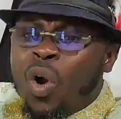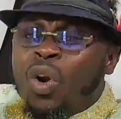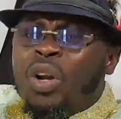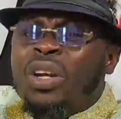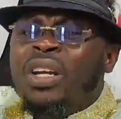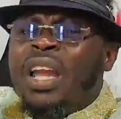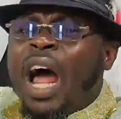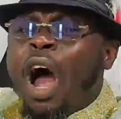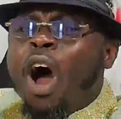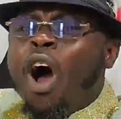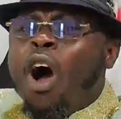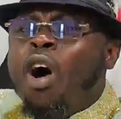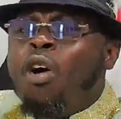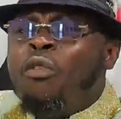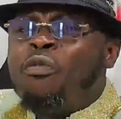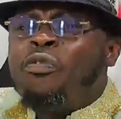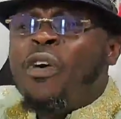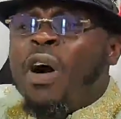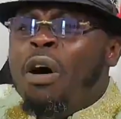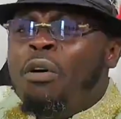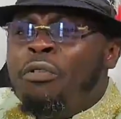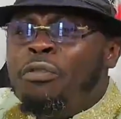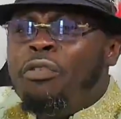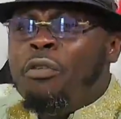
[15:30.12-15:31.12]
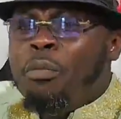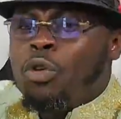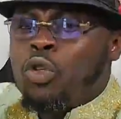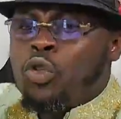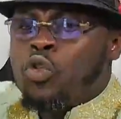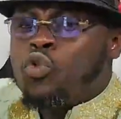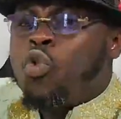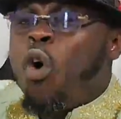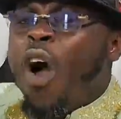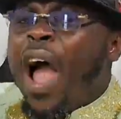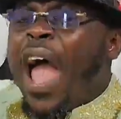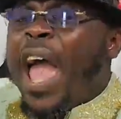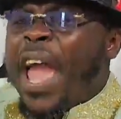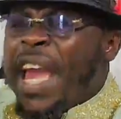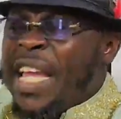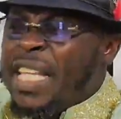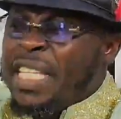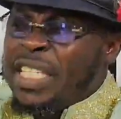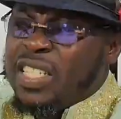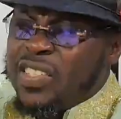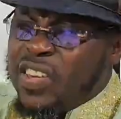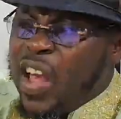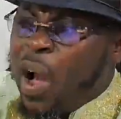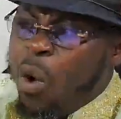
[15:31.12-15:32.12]
Now on found from a swan
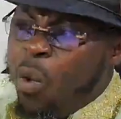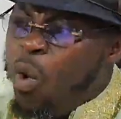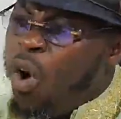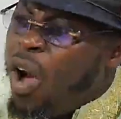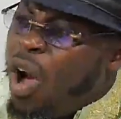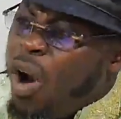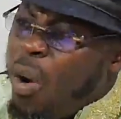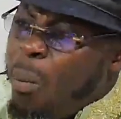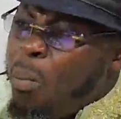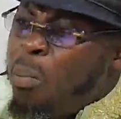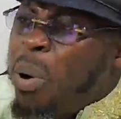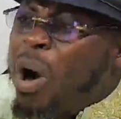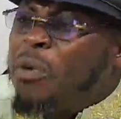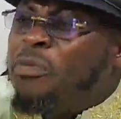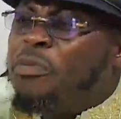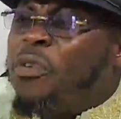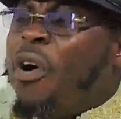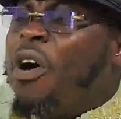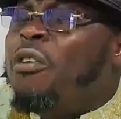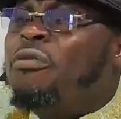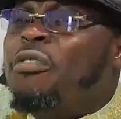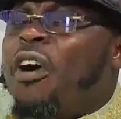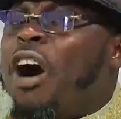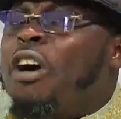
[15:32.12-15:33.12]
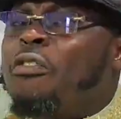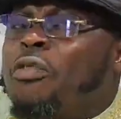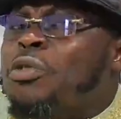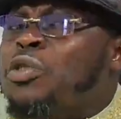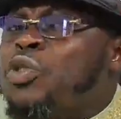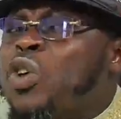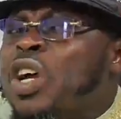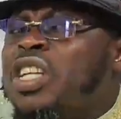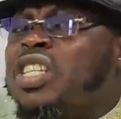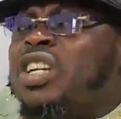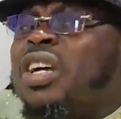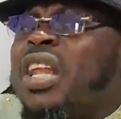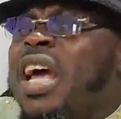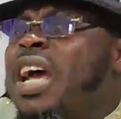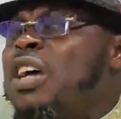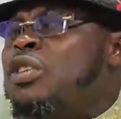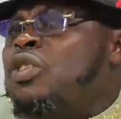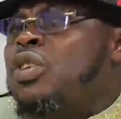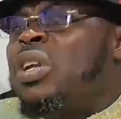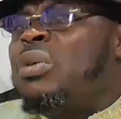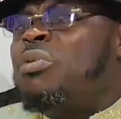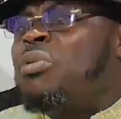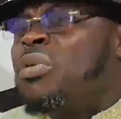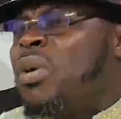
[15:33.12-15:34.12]
and chow, both found from Zonjan
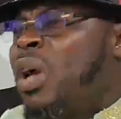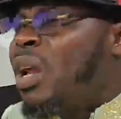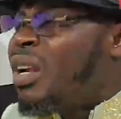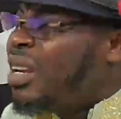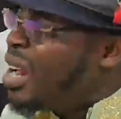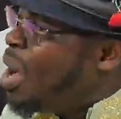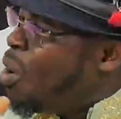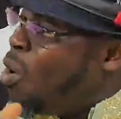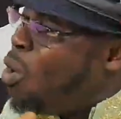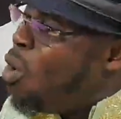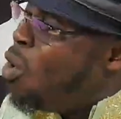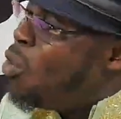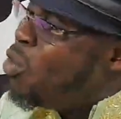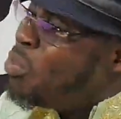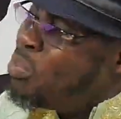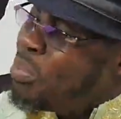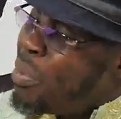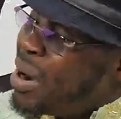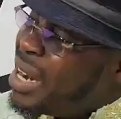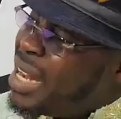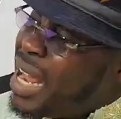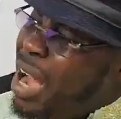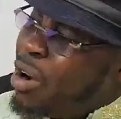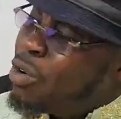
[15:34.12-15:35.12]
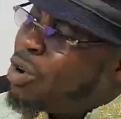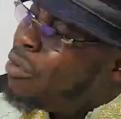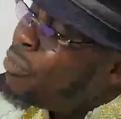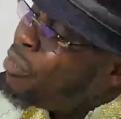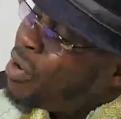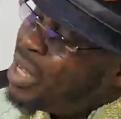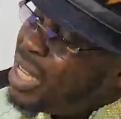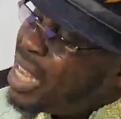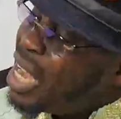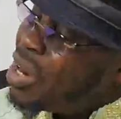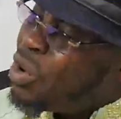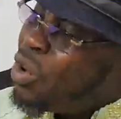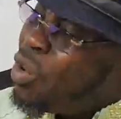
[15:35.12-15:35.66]
Ezrim. Oh, Bonnie and Grove, you